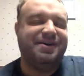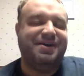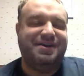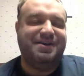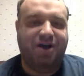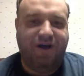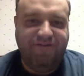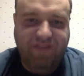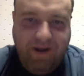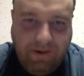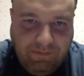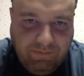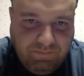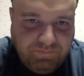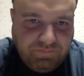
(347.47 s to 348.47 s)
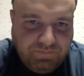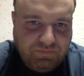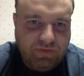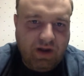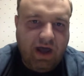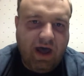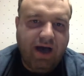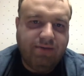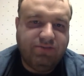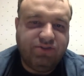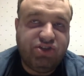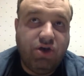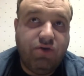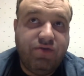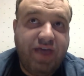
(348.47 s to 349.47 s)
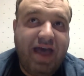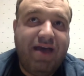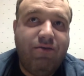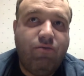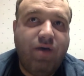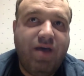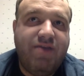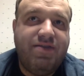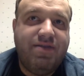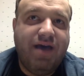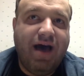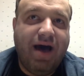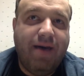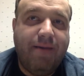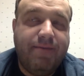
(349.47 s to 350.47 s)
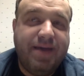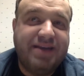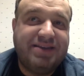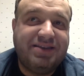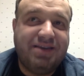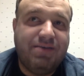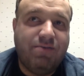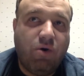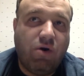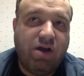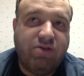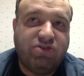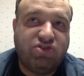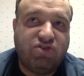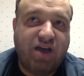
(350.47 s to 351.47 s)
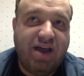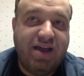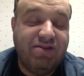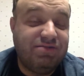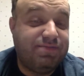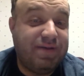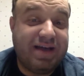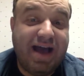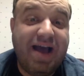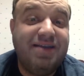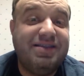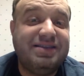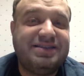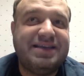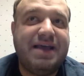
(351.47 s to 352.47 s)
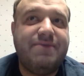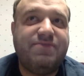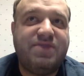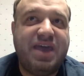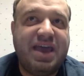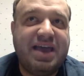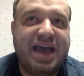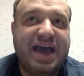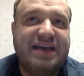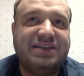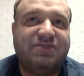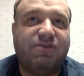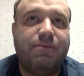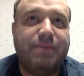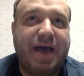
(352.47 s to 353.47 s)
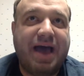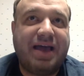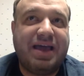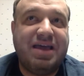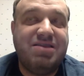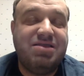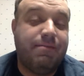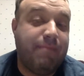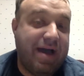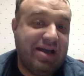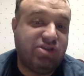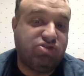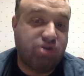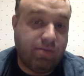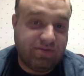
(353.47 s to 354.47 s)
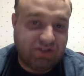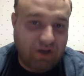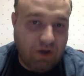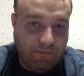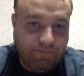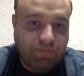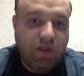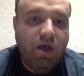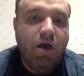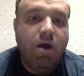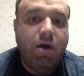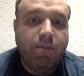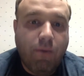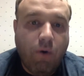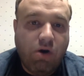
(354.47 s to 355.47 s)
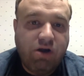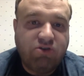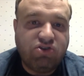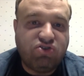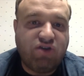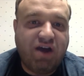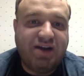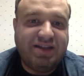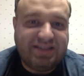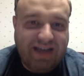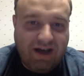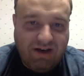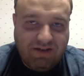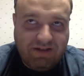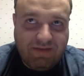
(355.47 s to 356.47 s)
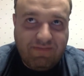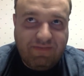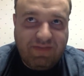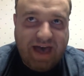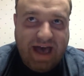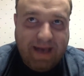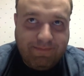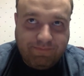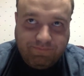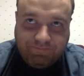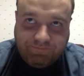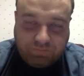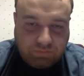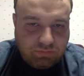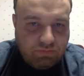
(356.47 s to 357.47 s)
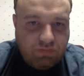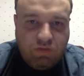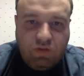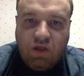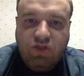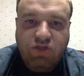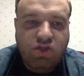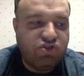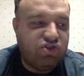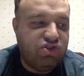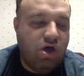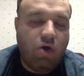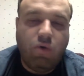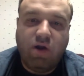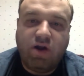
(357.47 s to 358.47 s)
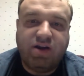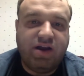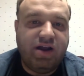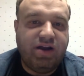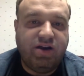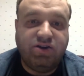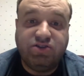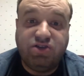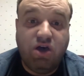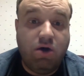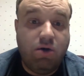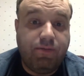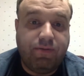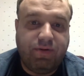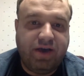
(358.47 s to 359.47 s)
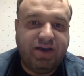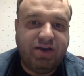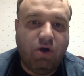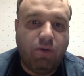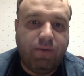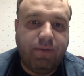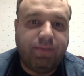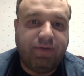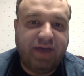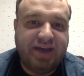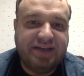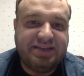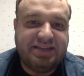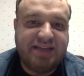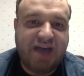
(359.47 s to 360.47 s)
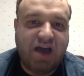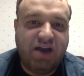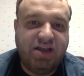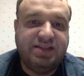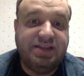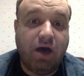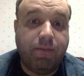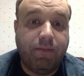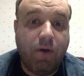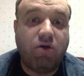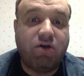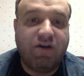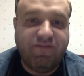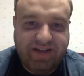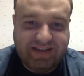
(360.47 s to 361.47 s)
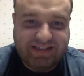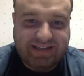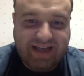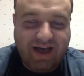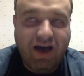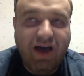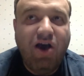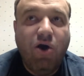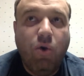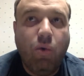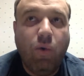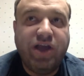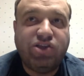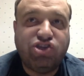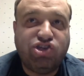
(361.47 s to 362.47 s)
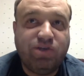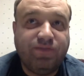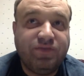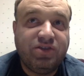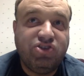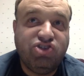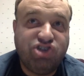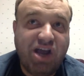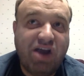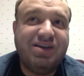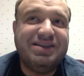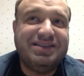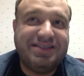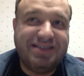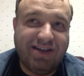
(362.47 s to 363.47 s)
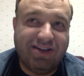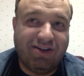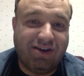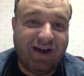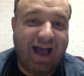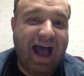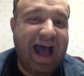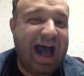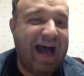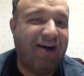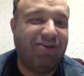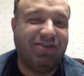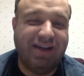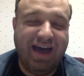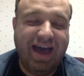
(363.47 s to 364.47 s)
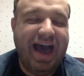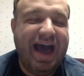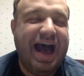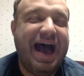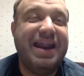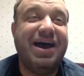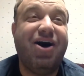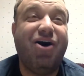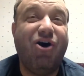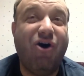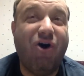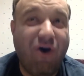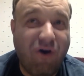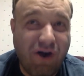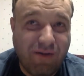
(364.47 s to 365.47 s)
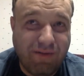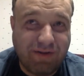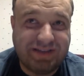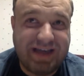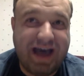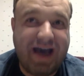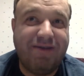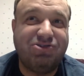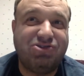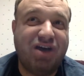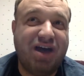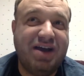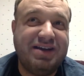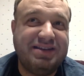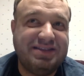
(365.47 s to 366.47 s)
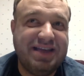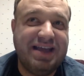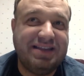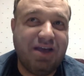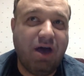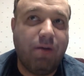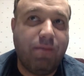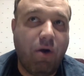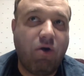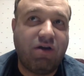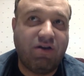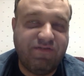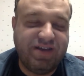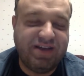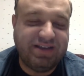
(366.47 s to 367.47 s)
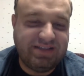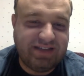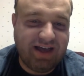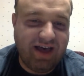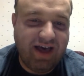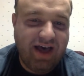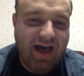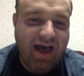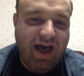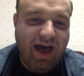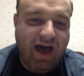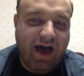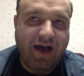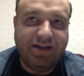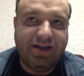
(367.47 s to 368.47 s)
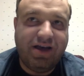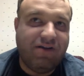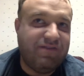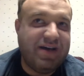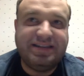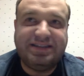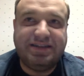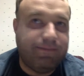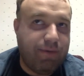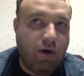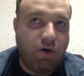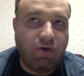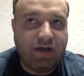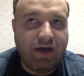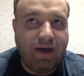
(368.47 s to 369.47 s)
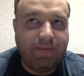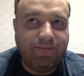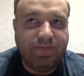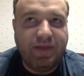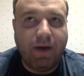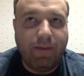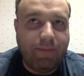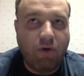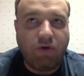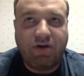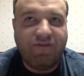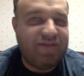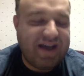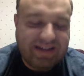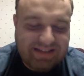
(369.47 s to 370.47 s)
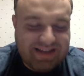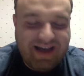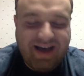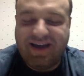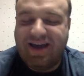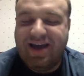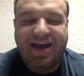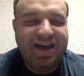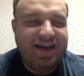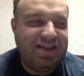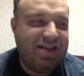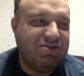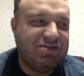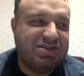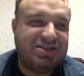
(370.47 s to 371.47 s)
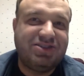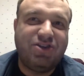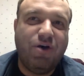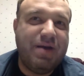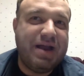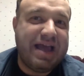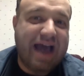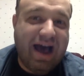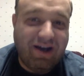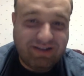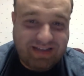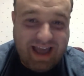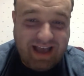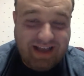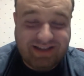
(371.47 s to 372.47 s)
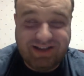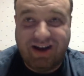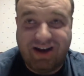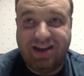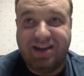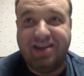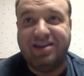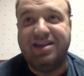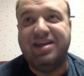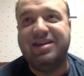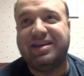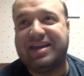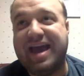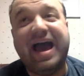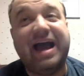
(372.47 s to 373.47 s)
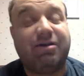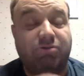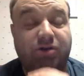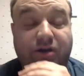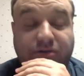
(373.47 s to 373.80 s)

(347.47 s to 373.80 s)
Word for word: yawn there. So then when, basically Morty was trying, it was kind of the same thing as from back in the Maestro episode. Morty was trying to tell them that there's no open places down in Del Boca Vista, which Jerry Stiller had a horrible time trying to say Del Boca Vista, Del Boca Vista. There was so many outtakes on it in the gag reel.